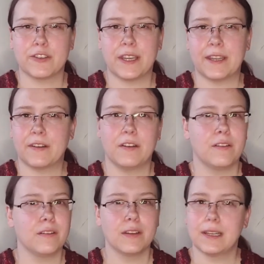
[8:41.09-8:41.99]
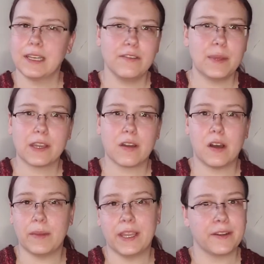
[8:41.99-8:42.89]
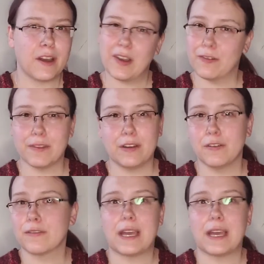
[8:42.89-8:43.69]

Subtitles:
channel, leave me a comment, all of those.